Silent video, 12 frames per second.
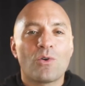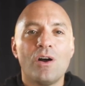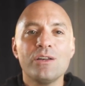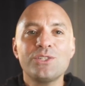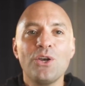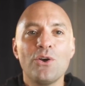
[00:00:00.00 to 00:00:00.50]
We're
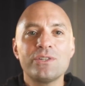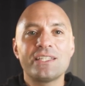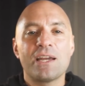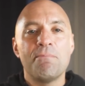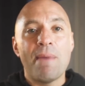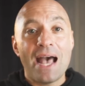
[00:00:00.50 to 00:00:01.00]
also
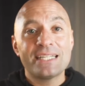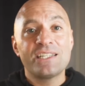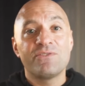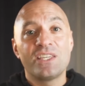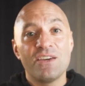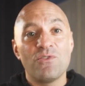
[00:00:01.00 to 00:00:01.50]
hosting a
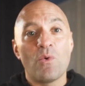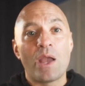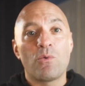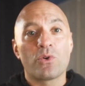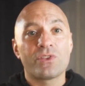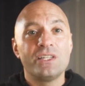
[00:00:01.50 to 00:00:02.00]
massive giveaway
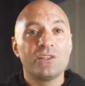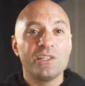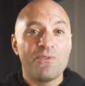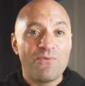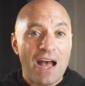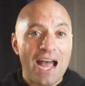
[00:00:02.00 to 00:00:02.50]
worth nearly
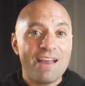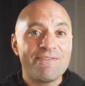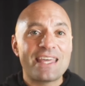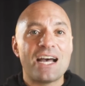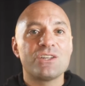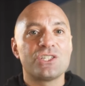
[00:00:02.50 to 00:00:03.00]

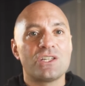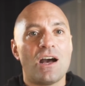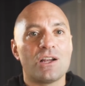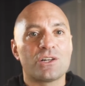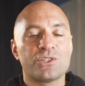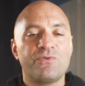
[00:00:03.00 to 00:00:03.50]

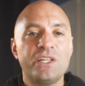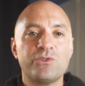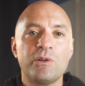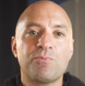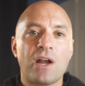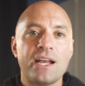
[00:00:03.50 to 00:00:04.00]
$5,000
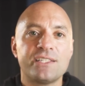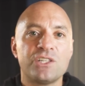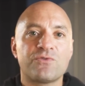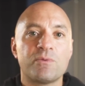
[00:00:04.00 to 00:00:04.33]
featuring prizes